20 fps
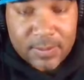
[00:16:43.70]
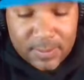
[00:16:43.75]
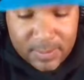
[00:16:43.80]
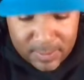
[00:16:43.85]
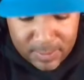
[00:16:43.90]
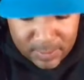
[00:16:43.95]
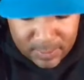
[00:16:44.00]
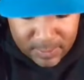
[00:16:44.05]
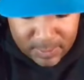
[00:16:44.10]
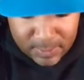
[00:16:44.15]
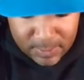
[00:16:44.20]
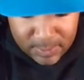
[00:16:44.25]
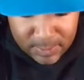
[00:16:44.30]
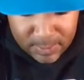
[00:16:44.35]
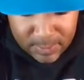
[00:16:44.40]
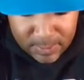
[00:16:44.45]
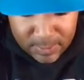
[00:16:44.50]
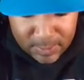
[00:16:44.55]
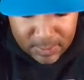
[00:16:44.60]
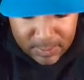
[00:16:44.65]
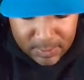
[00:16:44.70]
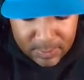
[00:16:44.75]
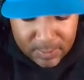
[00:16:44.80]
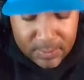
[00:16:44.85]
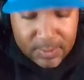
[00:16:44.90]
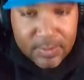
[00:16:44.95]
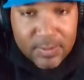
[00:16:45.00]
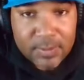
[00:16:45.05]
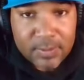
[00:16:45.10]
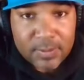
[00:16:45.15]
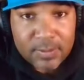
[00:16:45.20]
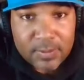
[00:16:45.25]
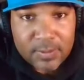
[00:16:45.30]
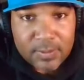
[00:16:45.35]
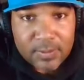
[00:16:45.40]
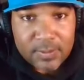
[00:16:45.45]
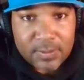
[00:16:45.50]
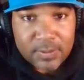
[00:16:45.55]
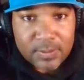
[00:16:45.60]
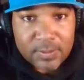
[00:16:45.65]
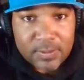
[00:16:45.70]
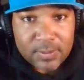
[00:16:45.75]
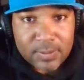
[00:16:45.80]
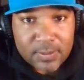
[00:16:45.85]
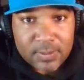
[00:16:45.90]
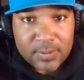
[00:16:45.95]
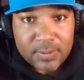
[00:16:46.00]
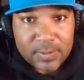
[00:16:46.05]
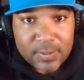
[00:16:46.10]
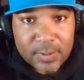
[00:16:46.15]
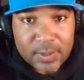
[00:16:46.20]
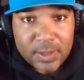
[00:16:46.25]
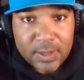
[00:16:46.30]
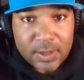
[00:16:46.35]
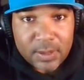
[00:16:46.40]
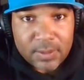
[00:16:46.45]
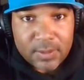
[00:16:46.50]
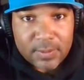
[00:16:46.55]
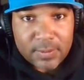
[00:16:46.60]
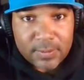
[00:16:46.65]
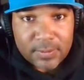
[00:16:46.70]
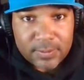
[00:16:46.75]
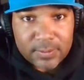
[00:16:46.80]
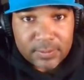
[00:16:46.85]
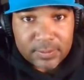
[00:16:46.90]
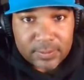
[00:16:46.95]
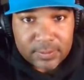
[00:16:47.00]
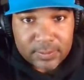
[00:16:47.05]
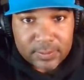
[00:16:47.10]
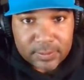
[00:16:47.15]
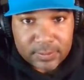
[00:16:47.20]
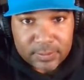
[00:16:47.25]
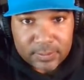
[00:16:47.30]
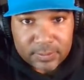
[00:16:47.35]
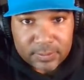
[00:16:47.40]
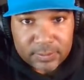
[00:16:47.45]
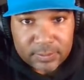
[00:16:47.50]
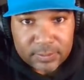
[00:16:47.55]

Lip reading: This person isn't speaking.